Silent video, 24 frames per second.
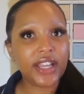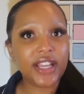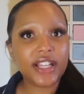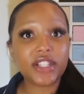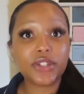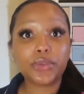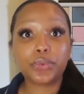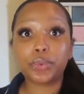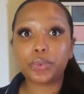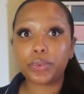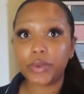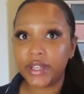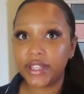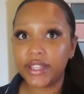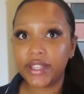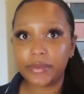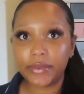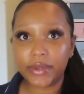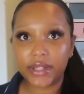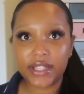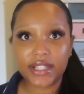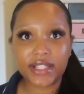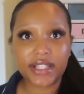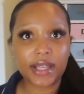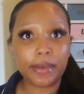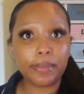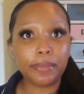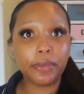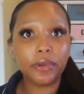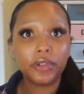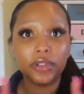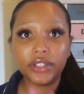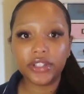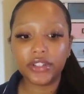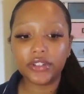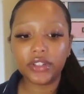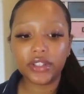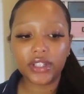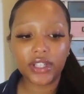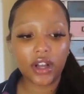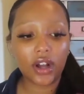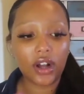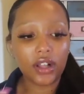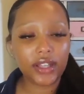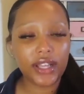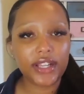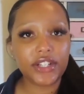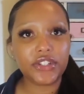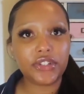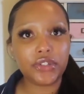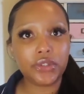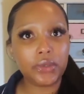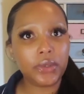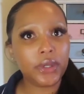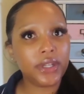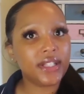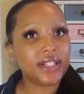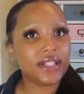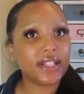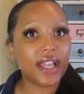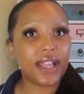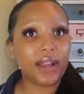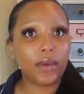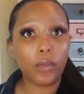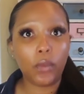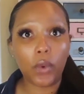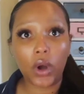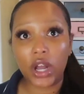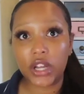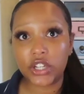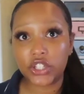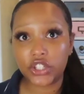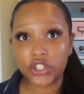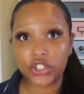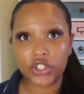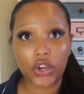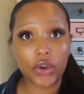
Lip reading: It's really, really simple. Literally all I do is like wash,